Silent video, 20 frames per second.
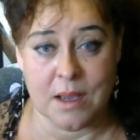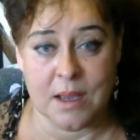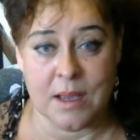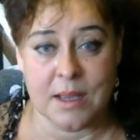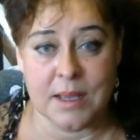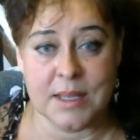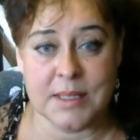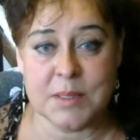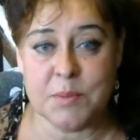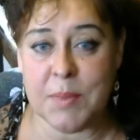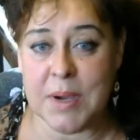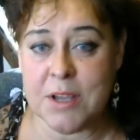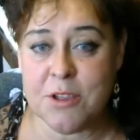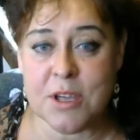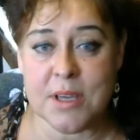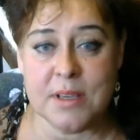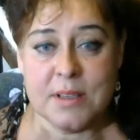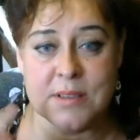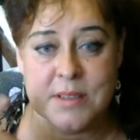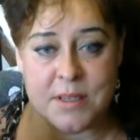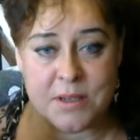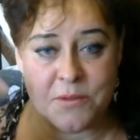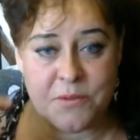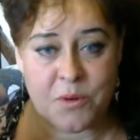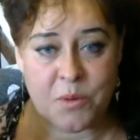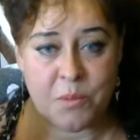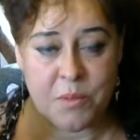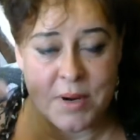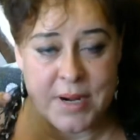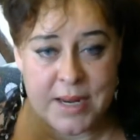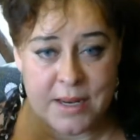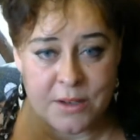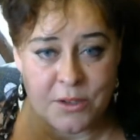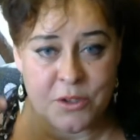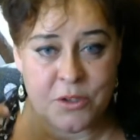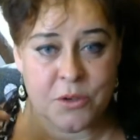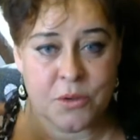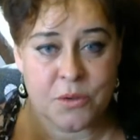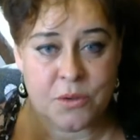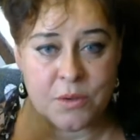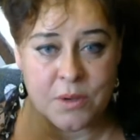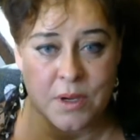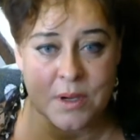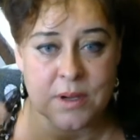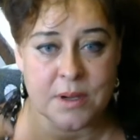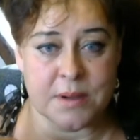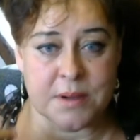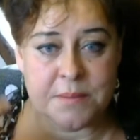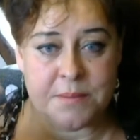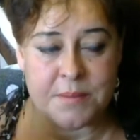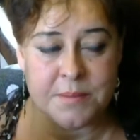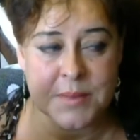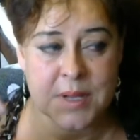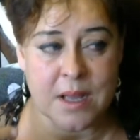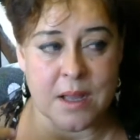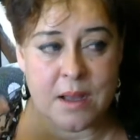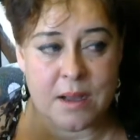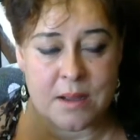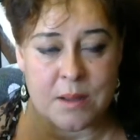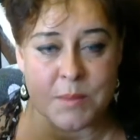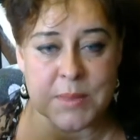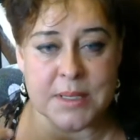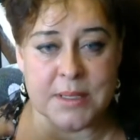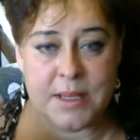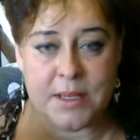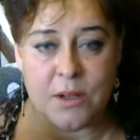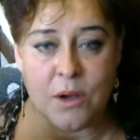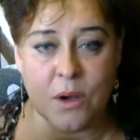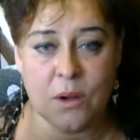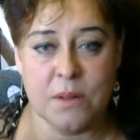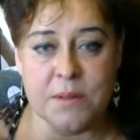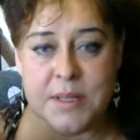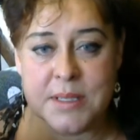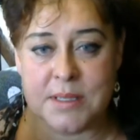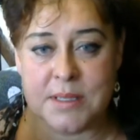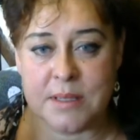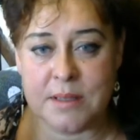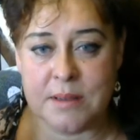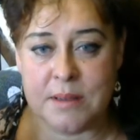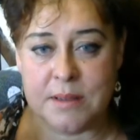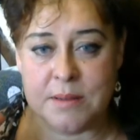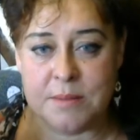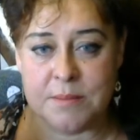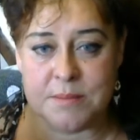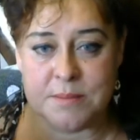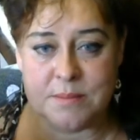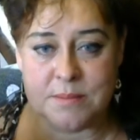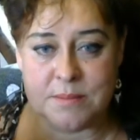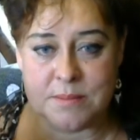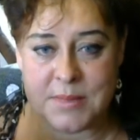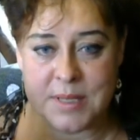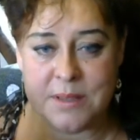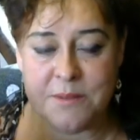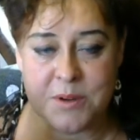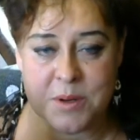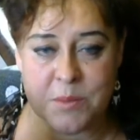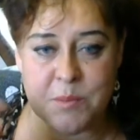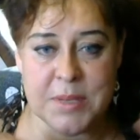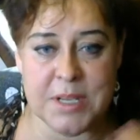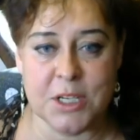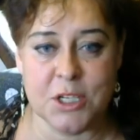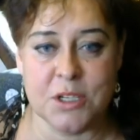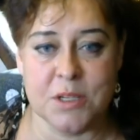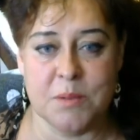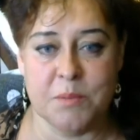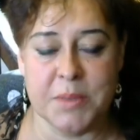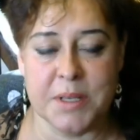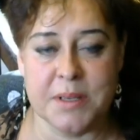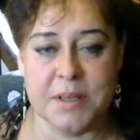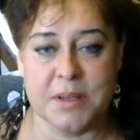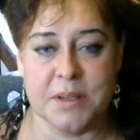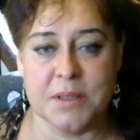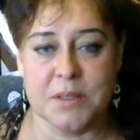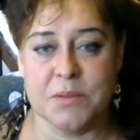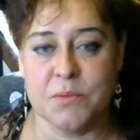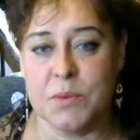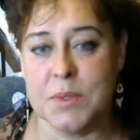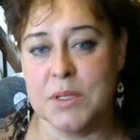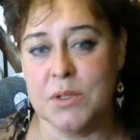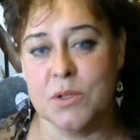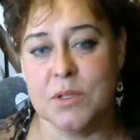It's much easier for brain to accommodate all this information, because when you